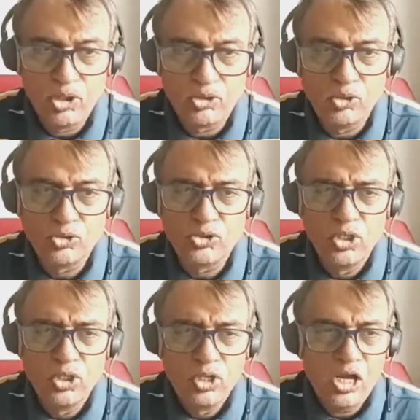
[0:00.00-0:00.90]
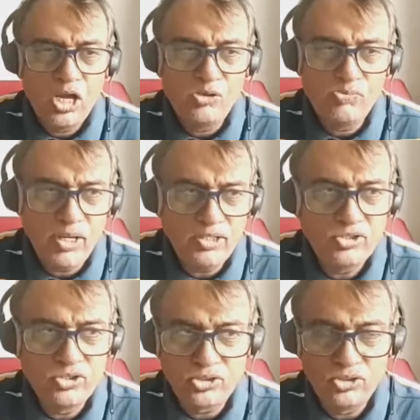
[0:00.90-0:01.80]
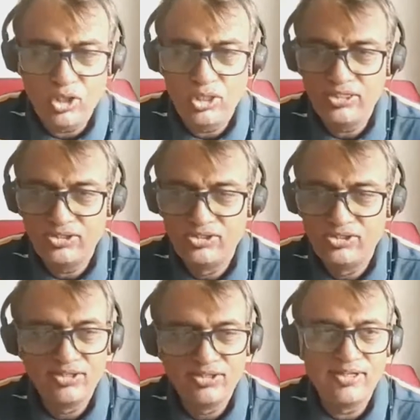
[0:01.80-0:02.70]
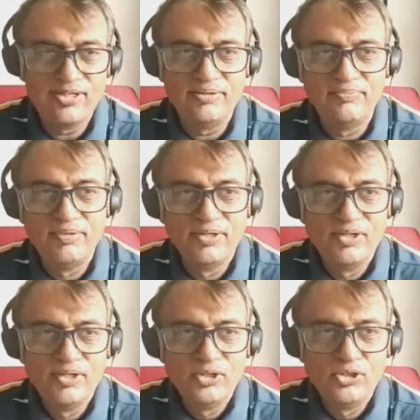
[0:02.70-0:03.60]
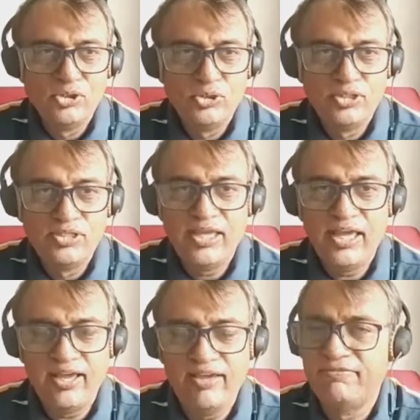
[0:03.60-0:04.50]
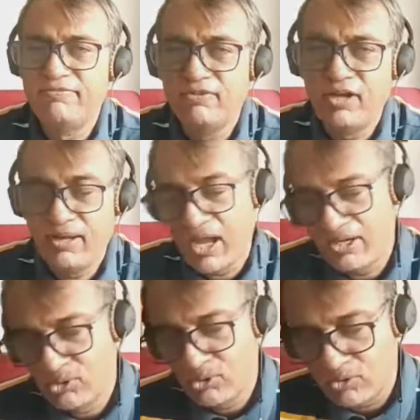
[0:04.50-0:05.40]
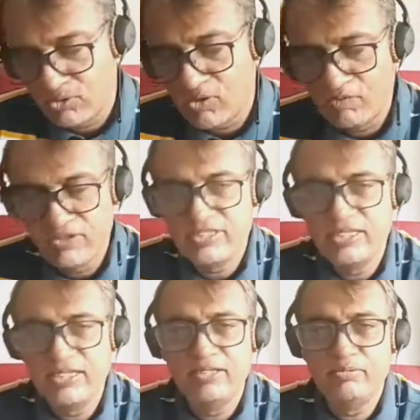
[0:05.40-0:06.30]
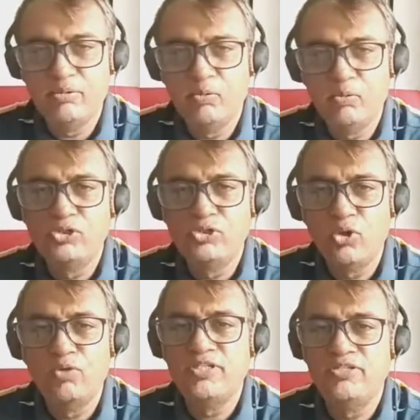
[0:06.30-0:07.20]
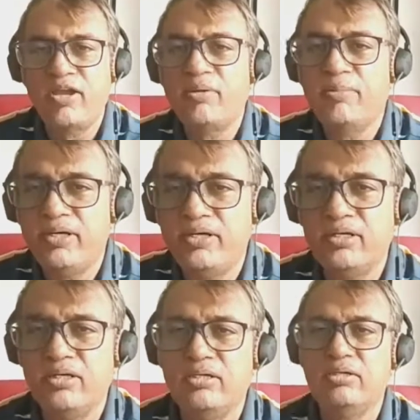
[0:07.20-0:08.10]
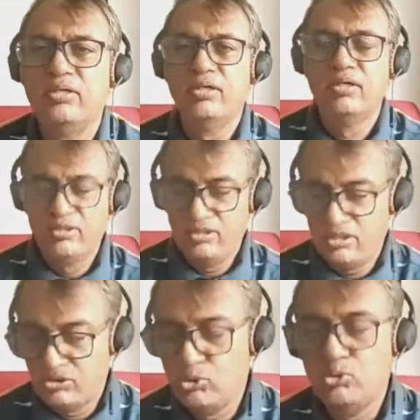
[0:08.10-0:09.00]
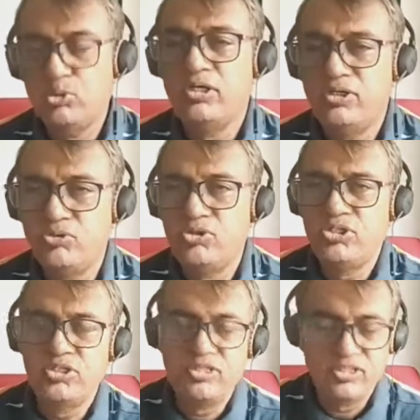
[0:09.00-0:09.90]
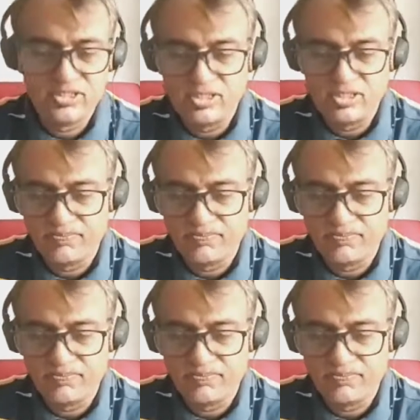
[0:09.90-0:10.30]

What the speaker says: coach. How much knowledge should they have? I know, obviously, one should always recommend to a nutritionist,